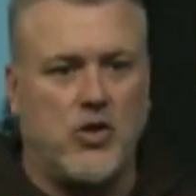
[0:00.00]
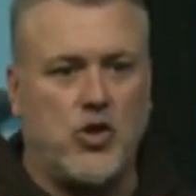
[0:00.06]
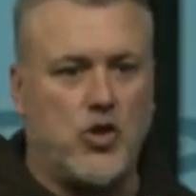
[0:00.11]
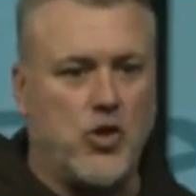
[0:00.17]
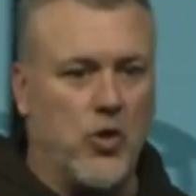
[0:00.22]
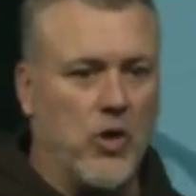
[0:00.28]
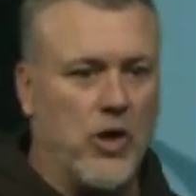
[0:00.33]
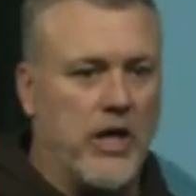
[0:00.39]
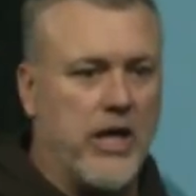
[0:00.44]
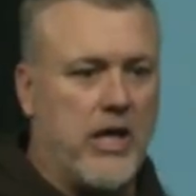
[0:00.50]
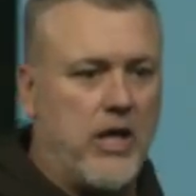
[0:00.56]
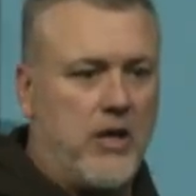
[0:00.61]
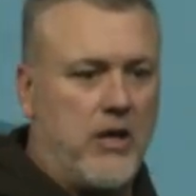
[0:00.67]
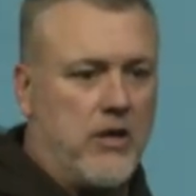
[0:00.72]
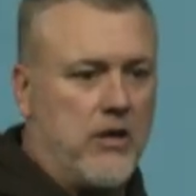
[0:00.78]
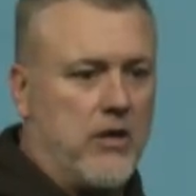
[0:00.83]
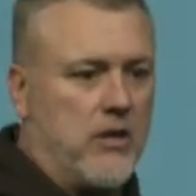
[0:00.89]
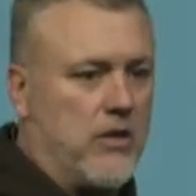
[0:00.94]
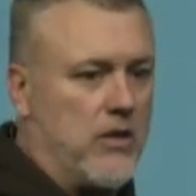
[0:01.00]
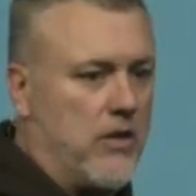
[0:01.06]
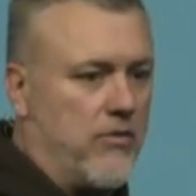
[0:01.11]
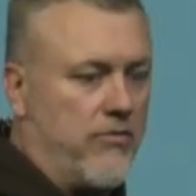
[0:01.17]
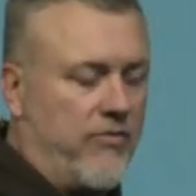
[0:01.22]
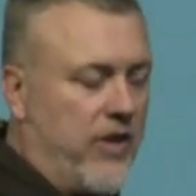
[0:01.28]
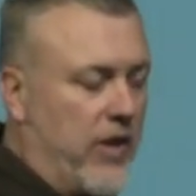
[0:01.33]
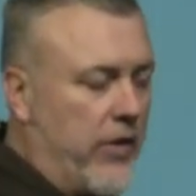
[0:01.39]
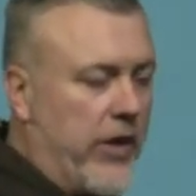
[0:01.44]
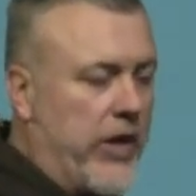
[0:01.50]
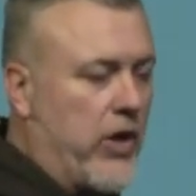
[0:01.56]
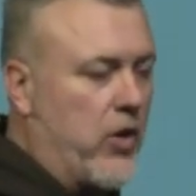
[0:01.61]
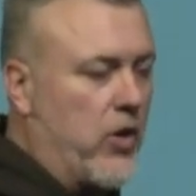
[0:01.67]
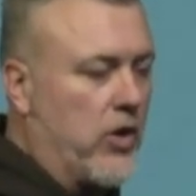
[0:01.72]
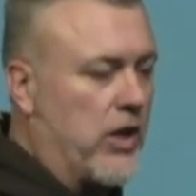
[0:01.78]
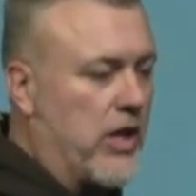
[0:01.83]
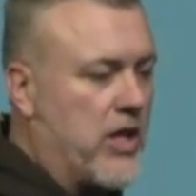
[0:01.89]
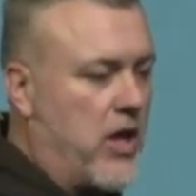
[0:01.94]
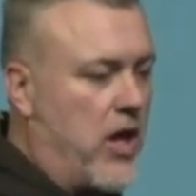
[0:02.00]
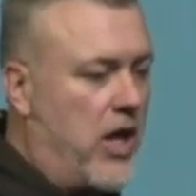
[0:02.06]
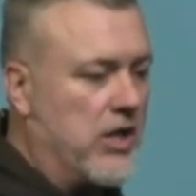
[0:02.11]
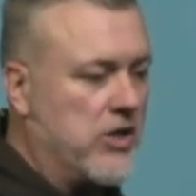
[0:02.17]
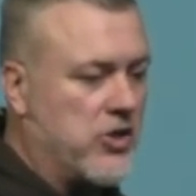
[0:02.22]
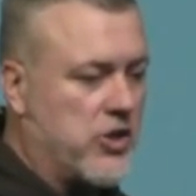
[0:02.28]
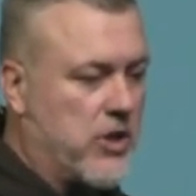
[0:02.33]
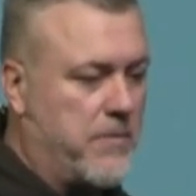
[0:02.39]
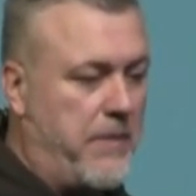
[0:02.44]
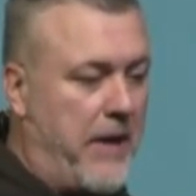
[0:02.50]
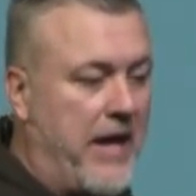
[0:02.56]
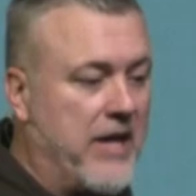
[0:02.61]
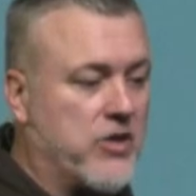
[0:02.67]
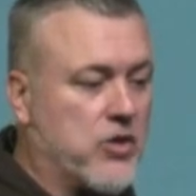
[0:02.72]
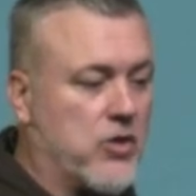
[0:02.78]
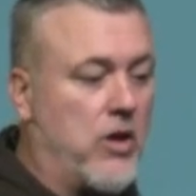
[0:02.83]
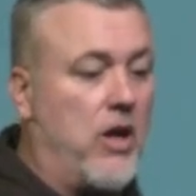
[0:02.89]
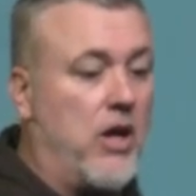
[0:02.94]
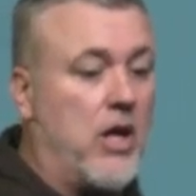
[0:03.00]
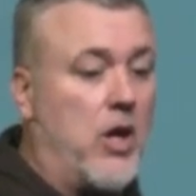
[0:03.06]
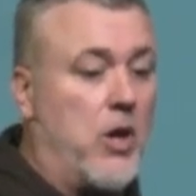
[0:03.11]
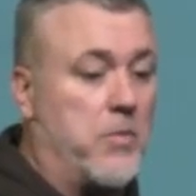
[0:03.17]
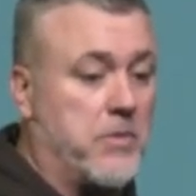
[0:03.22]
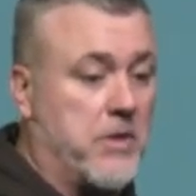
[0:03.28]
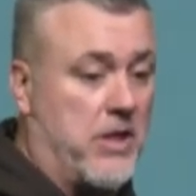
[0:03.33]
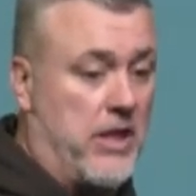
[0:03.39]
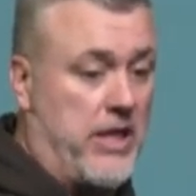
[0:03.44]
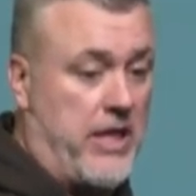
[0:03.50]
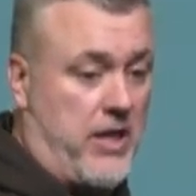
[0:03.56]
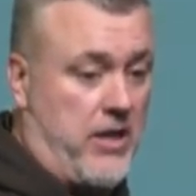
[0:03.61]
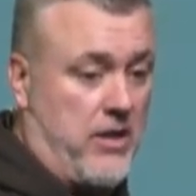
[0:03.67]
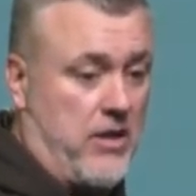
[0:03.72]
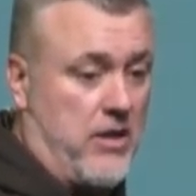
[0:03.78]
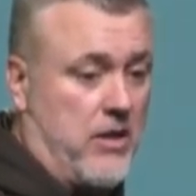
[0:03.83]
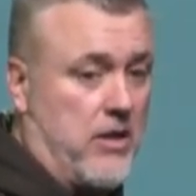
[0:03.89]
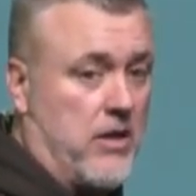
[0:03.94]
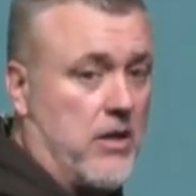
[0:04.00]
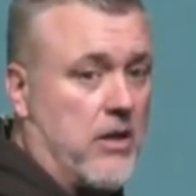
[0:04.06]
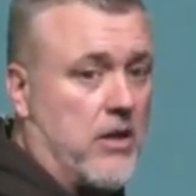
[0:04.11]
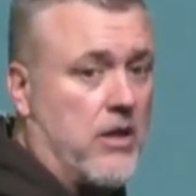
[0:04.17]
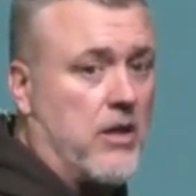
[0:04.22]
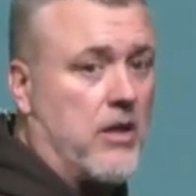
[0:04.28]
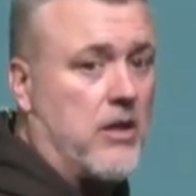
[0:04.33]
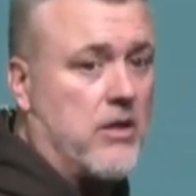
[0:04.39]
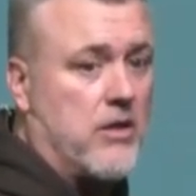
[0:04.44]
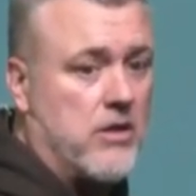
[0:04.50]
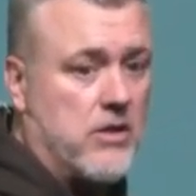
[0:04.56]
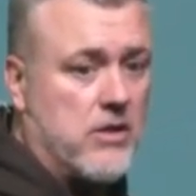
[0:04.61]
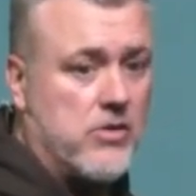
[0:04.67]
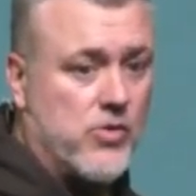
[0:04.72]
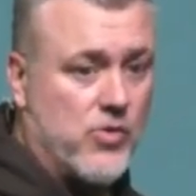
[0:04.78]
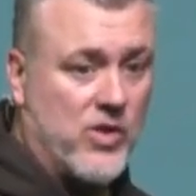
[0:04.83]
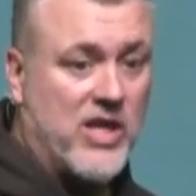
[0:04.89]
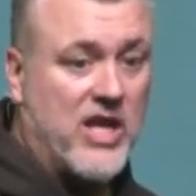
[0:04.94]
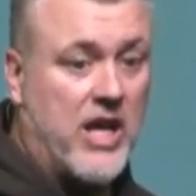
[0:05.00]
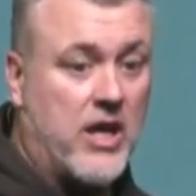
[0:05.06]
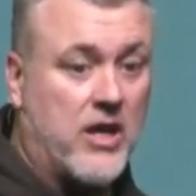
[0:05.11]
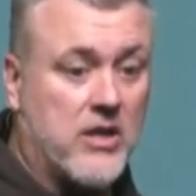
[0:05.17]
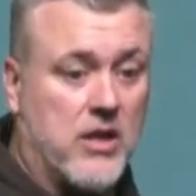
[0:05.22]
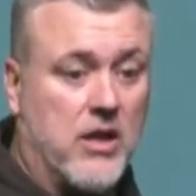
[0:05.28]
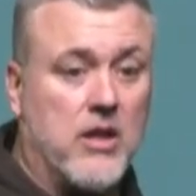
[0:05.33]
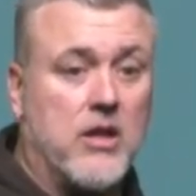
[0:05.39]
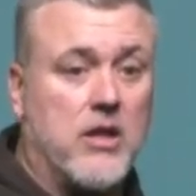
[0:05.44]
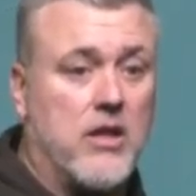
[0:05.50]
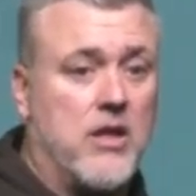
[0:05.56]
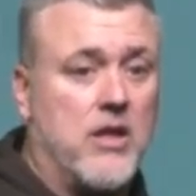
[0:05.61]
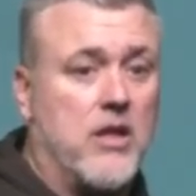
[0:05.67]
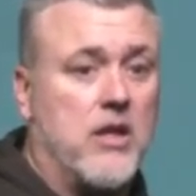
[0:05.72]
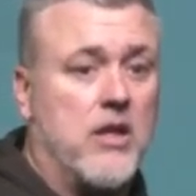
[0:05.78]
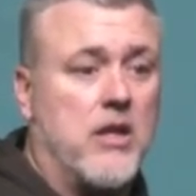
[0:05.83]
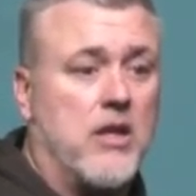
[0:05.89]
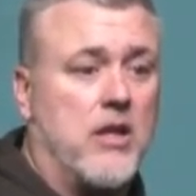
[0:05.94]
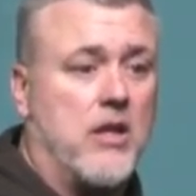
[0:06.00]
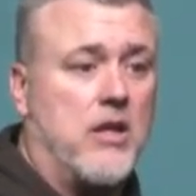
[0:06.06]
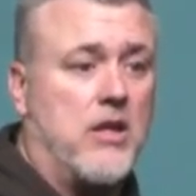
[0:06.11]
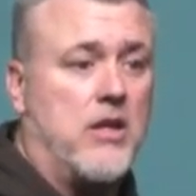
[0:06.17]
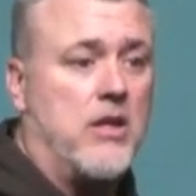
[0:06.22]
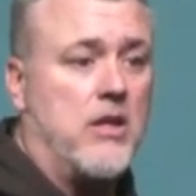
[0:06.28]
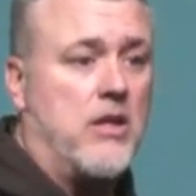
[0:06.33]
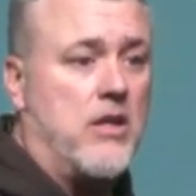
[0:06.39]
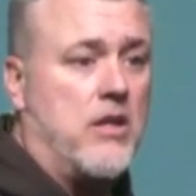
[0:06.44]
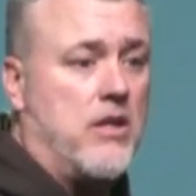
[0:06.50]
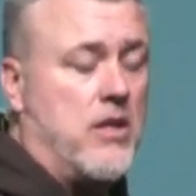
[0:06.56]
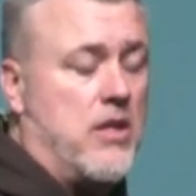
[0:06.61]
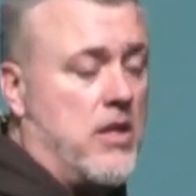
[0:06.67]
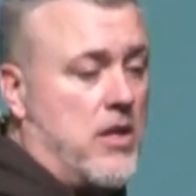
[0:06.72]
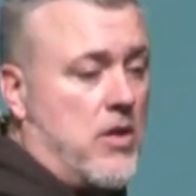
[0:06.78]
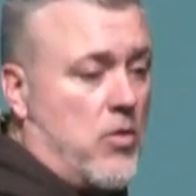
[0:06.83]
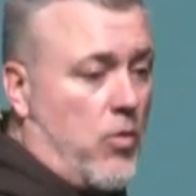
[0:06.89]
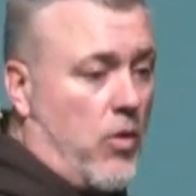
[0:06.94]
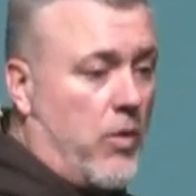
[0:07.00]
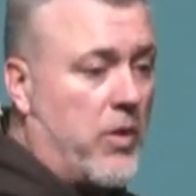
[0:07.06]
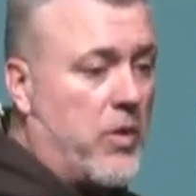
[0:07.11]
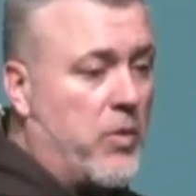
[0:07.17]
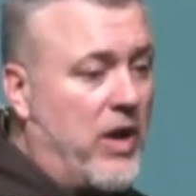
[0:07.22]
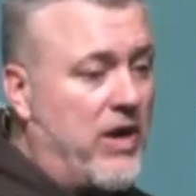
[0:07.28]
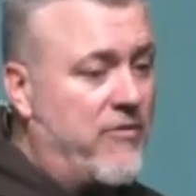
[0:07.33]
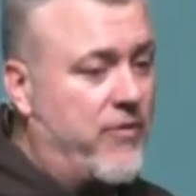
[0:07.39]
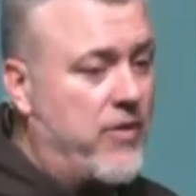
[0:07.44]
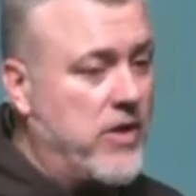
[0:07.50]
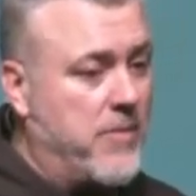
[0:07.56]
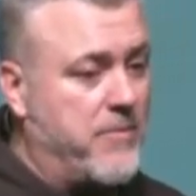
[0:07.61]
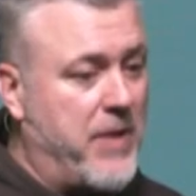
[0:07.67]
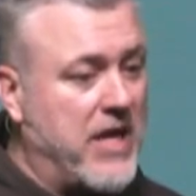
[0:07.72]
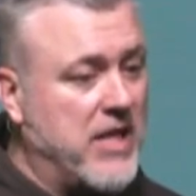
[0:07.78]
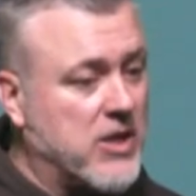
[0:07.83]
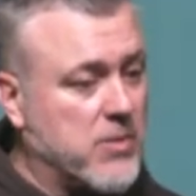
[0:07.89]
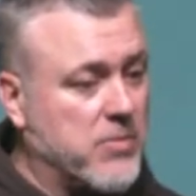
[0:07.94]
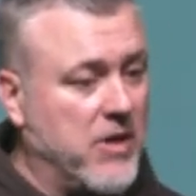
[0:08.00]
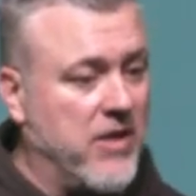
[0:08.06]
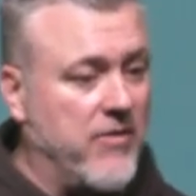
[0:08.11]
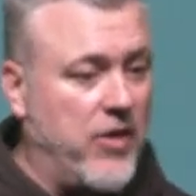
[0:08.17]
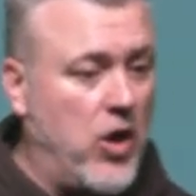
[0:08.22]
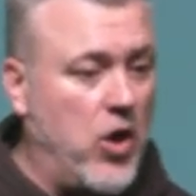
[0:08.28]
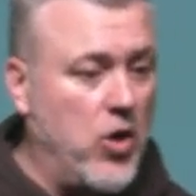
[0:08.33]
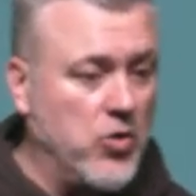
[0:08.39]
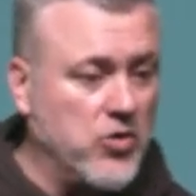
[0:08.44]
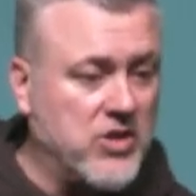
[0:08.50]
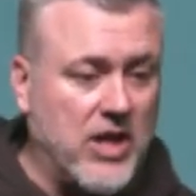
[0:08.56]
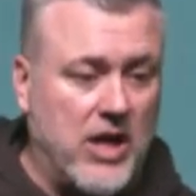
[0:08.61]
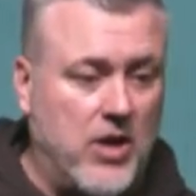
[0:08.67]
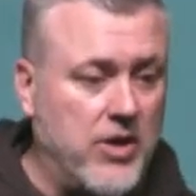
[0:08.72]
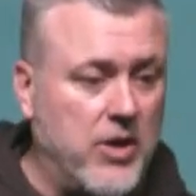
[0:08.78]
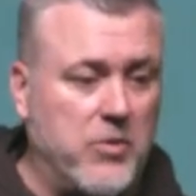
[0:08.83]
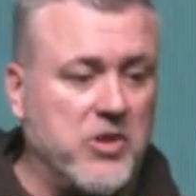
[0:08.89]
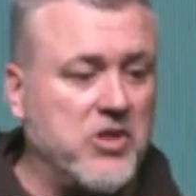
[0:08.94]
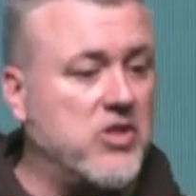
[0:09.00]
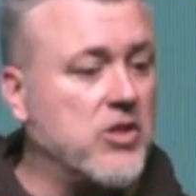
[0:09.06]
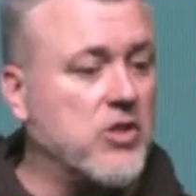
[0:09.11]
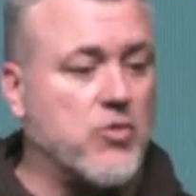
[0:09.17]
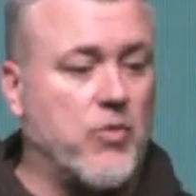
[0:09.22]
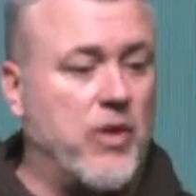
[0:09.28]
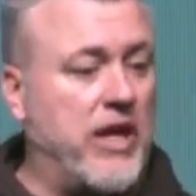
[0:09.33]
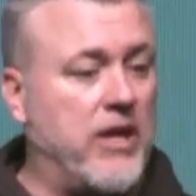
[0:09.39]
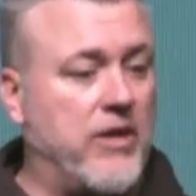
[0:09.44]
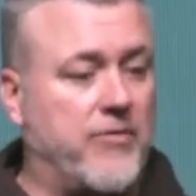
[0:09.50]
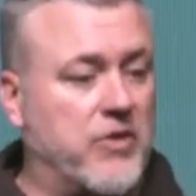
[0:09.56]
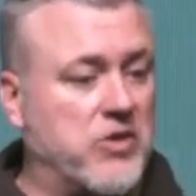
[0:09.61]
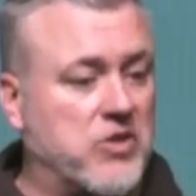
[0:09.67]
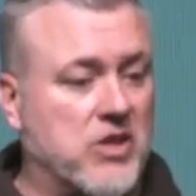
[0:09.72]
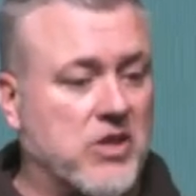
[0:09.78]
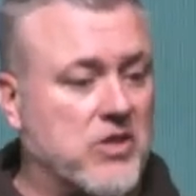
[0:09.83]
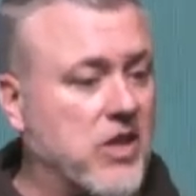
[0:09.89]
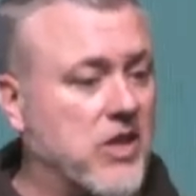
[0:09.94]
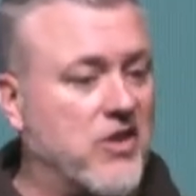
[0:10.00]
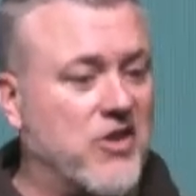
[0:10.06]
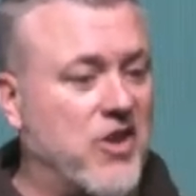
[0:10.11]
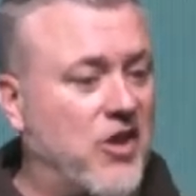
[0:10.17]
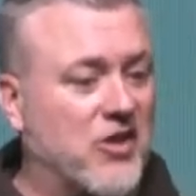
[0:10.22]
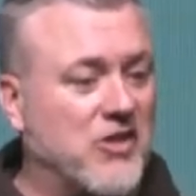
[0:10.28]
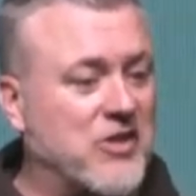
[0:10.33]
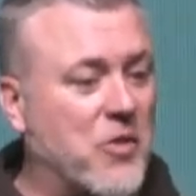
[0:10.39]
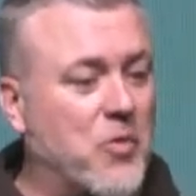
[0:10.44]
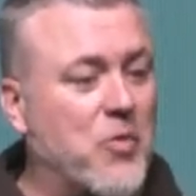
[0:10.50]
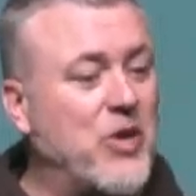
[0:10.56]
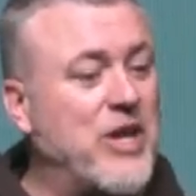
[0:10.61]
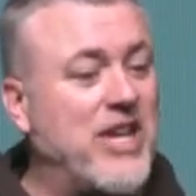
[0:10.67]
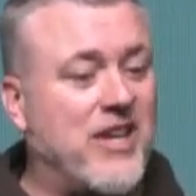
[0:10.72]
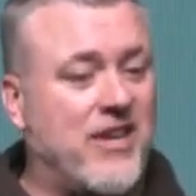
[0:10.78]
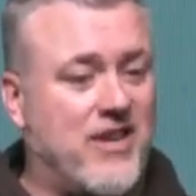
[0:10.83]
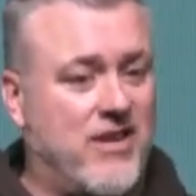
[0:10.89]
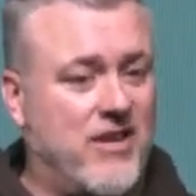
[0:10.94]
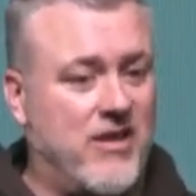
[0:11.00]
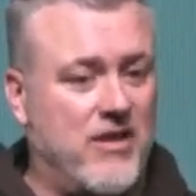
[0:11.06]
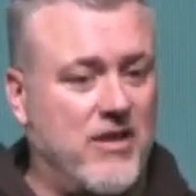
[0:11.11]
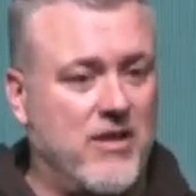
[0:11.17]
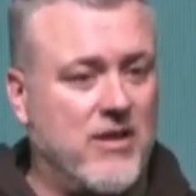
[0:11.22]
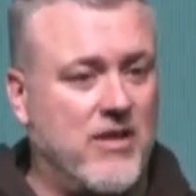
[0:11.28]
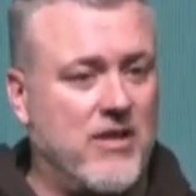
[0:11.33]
Julie, very early on, said, Pastor, I'll help clean. Julie Hinklin. Well, we went from the basement of a hotel that was just rented for $600 a week